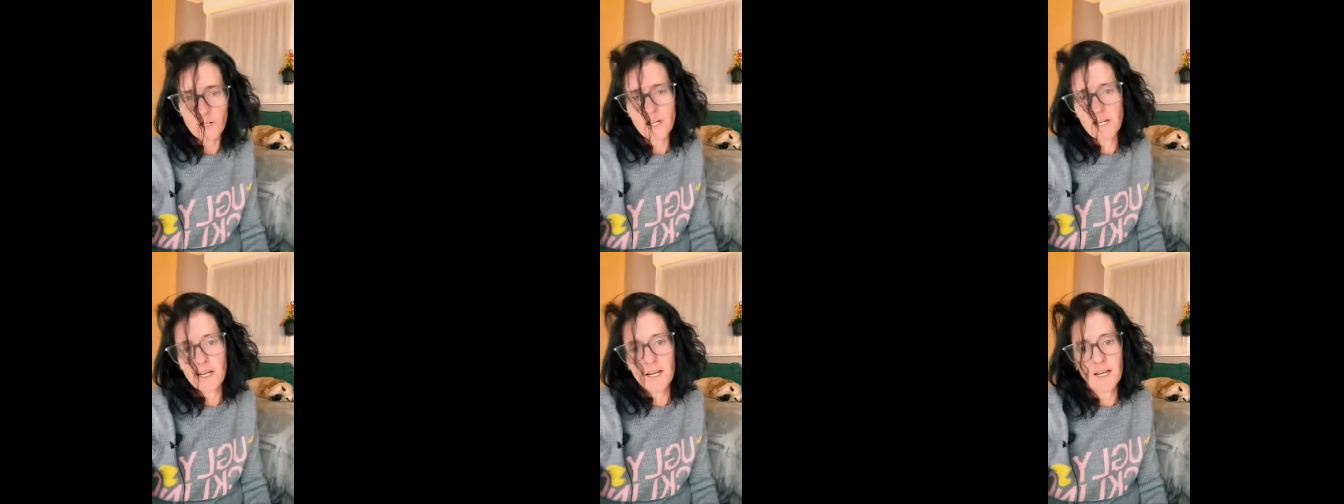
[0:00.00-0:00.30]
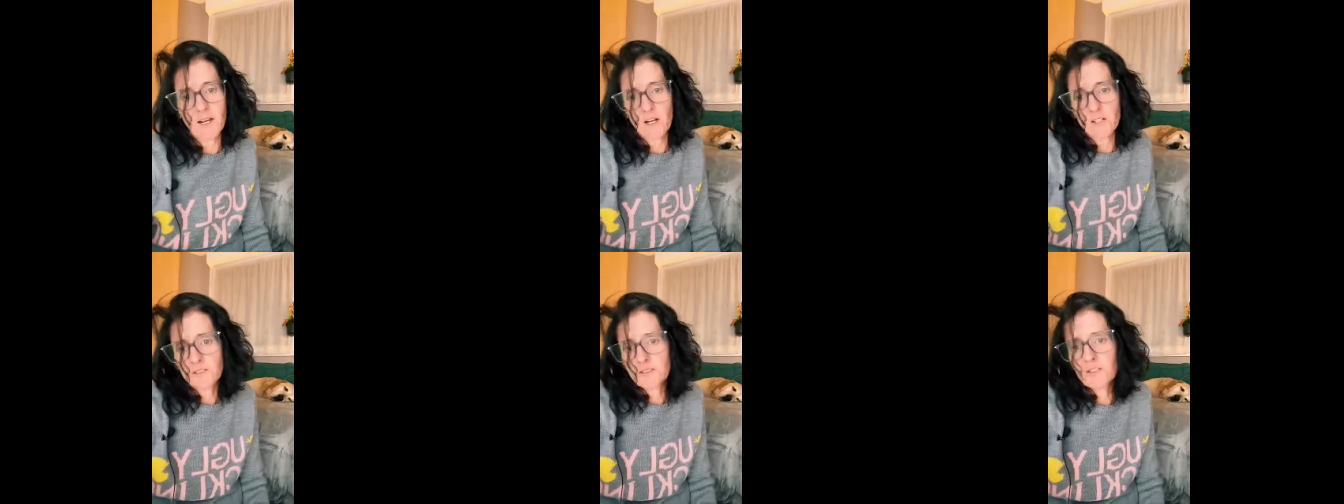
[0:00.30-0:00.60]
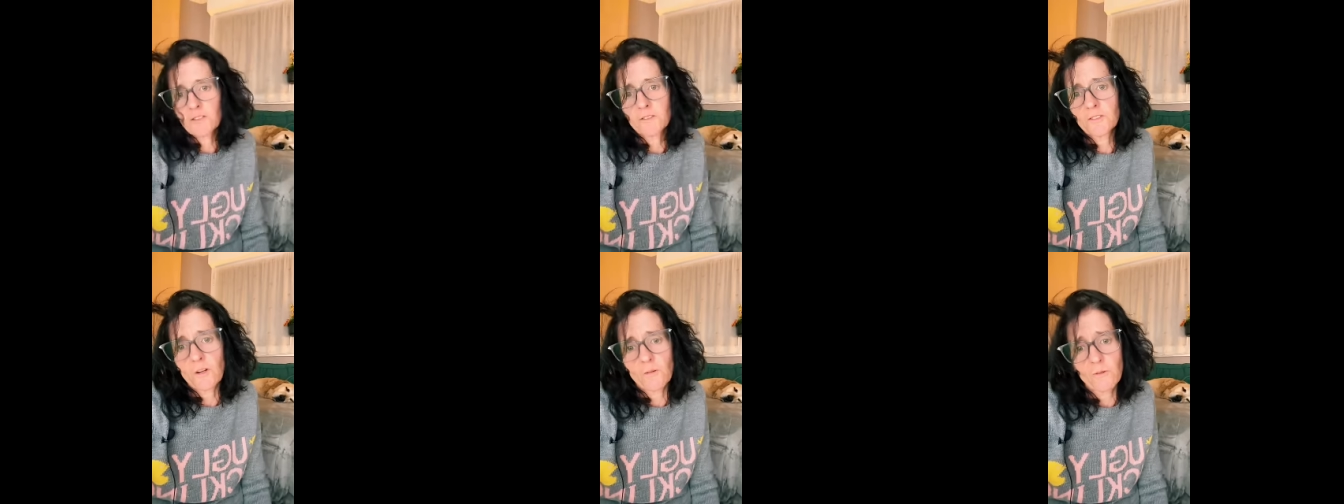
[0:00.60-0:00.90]
And I
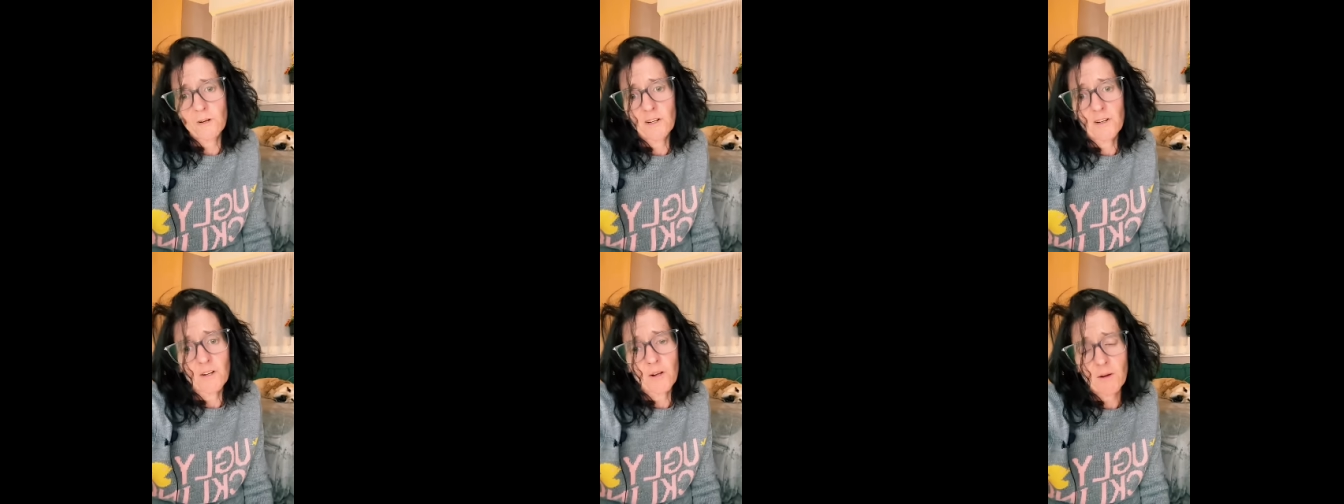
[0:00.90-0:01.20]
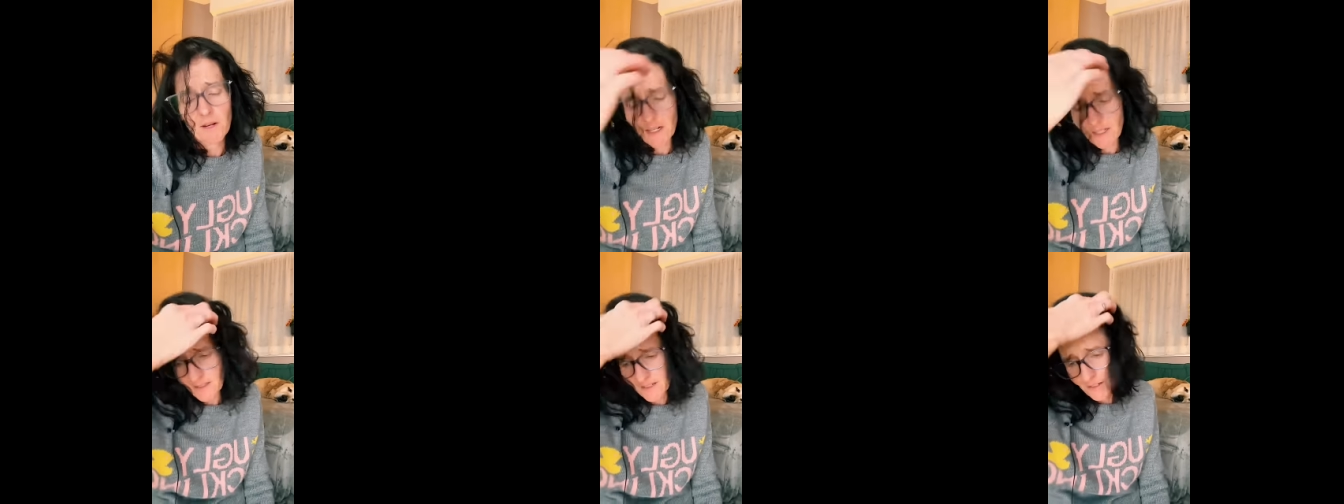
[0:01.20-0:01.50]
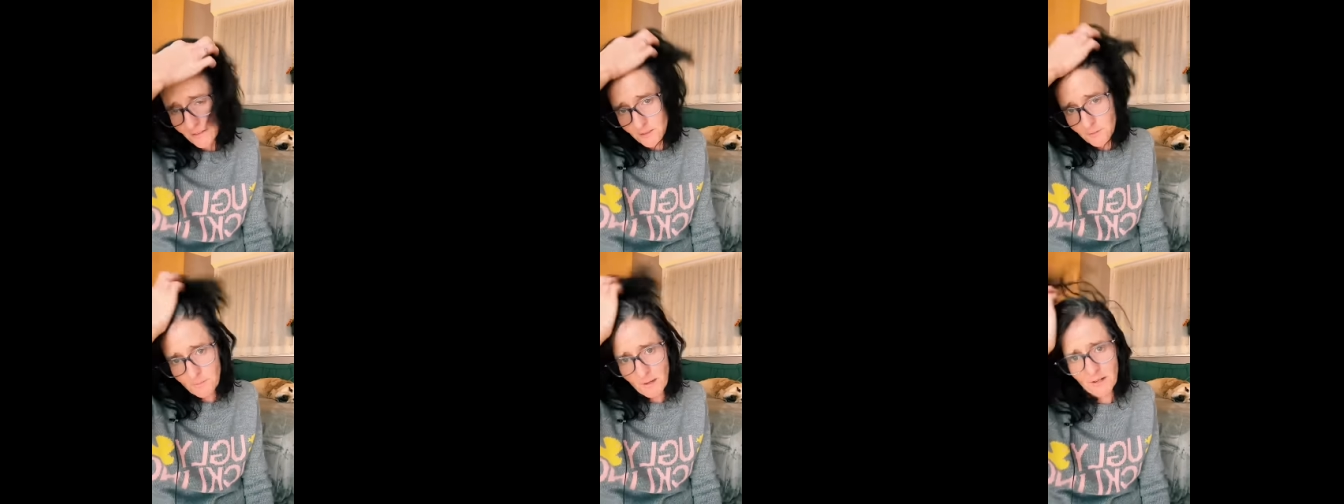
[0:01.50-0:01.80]
also don't want to know anything
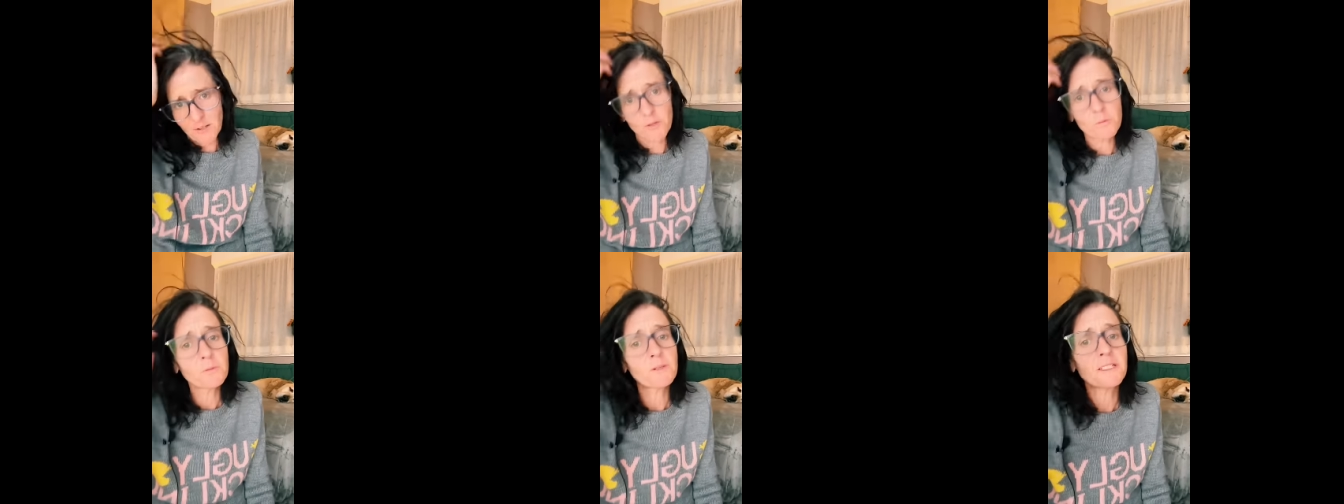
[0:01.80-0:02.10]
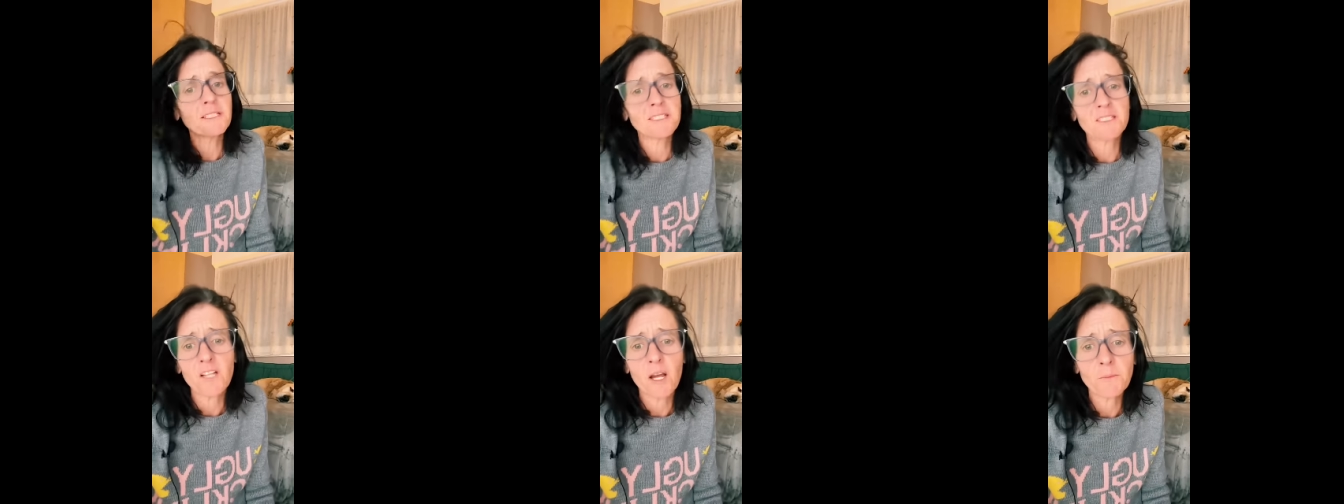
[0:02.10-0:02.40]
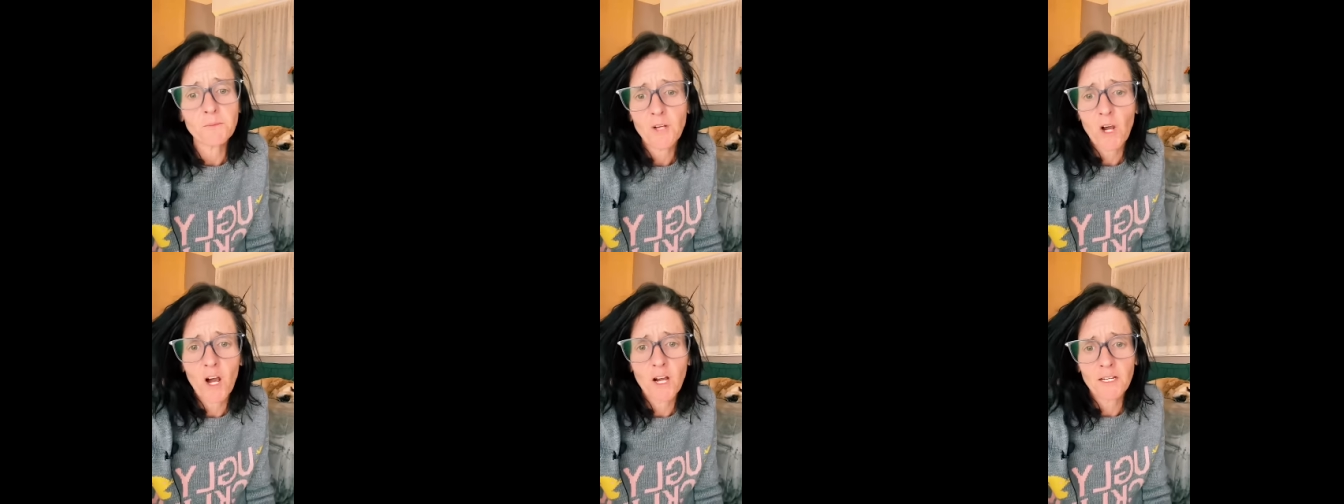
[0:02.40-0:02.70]
else about you. Please stop
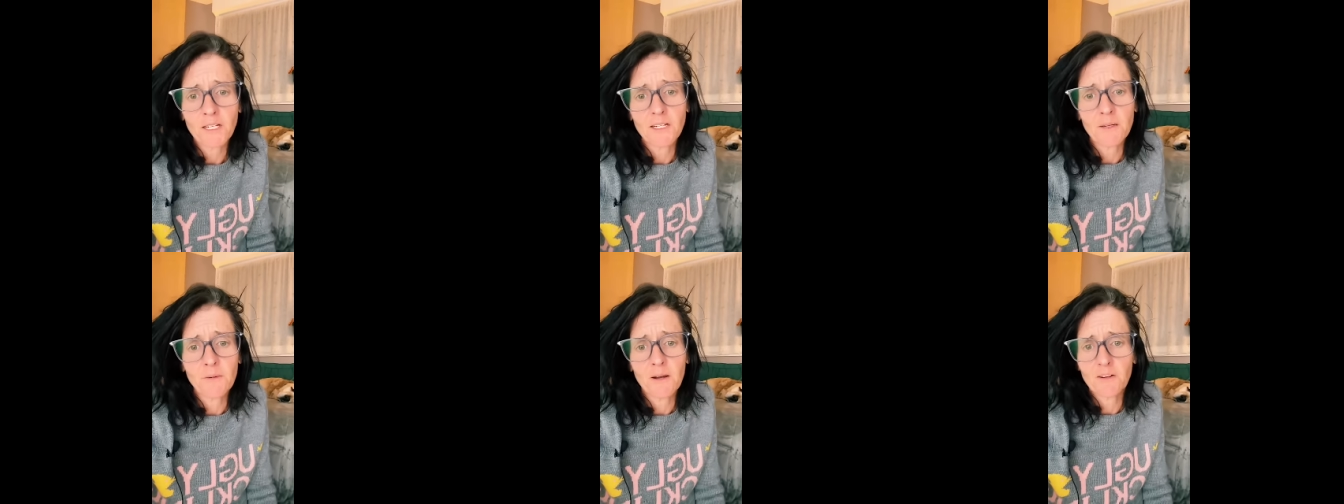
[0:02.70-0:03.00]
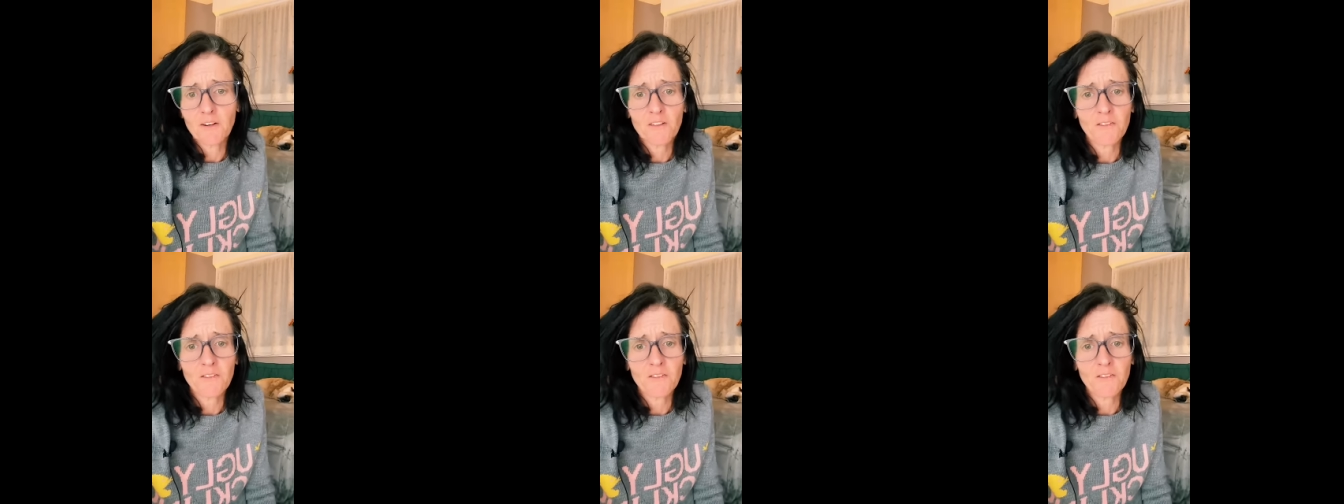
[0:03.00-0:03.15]
talking about your